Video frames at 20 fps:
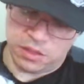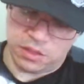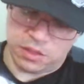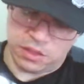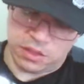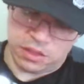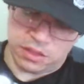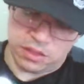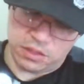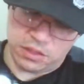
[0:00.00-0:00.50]

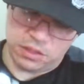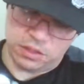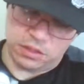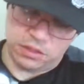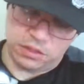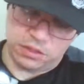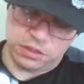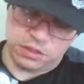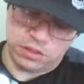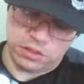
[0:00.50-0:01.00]
the
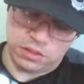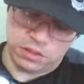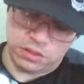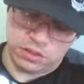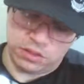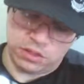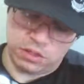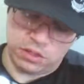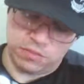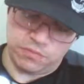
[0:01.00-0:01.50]

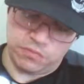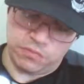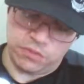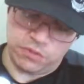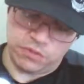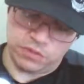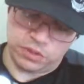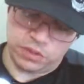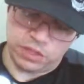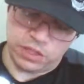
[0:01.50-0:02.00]
herb
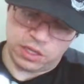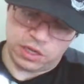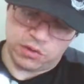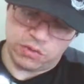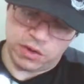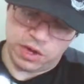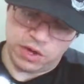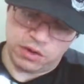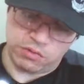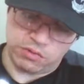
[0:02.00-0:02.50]
won't sit
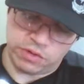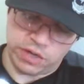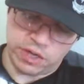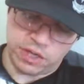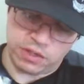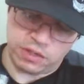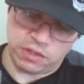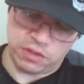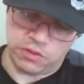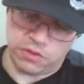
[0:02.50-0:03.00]
quite
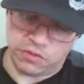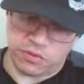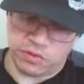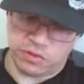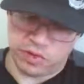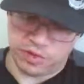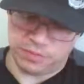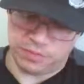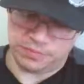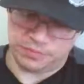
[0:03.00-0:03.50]
right in the
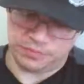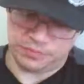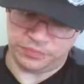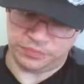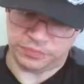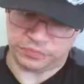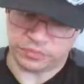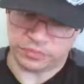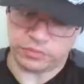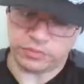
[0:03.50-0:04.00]
gourd
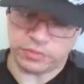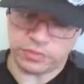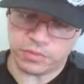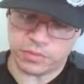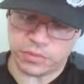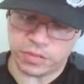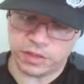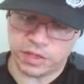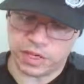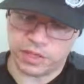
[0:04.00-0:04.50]

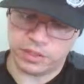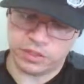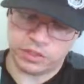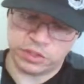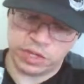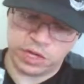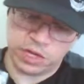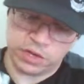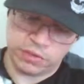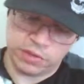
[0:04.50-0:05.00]
because
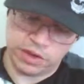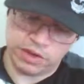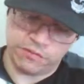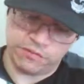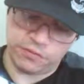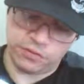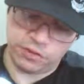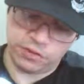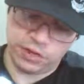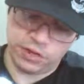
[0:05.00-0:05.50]
it's not quite
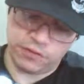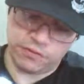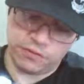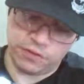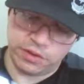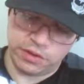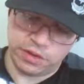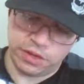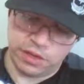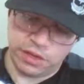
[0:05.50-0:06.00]
full
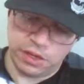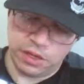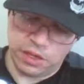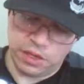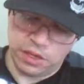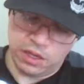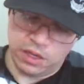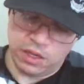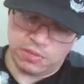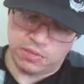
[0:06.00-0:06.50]
enough.
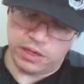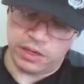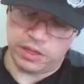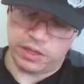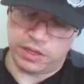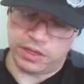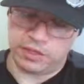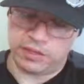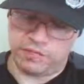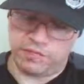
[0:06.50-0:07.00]
But I
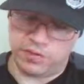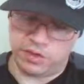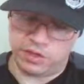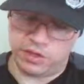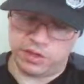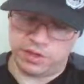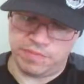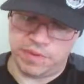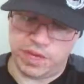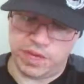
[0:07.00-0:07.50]
like to
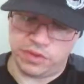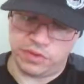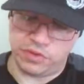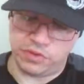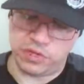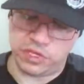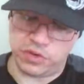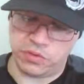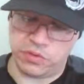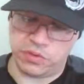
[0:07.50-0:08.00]
fill it about
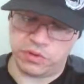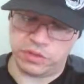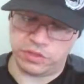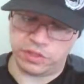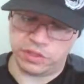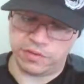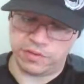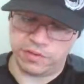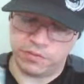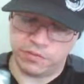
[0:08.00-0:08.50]

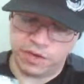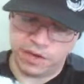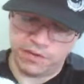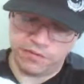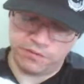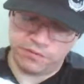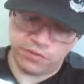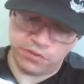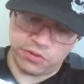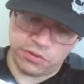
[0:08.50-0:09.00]
3/4 of the way
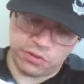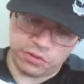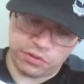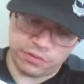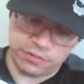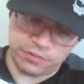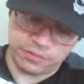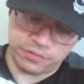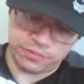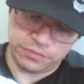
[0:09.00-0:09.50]
full.
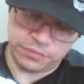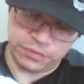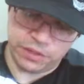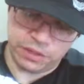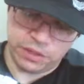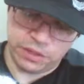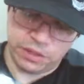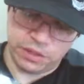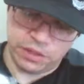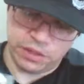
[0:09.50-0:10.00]

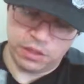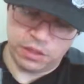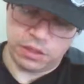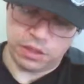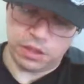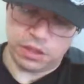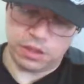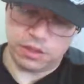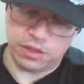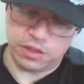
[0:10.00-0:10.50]

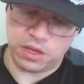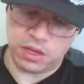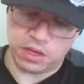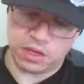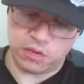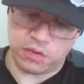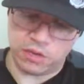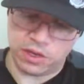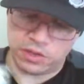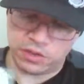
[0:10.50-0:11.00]

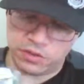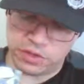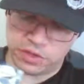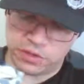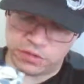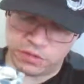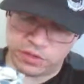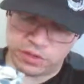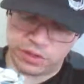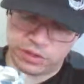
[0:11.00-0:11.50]
Not quite
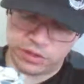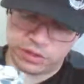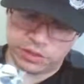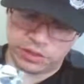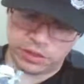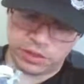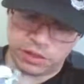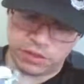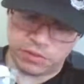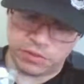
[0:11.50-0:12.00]

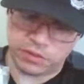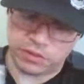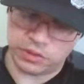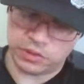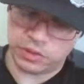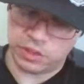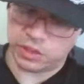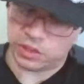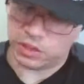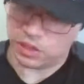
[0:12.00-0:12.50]
3/4,
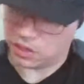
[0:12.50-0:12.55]
almost.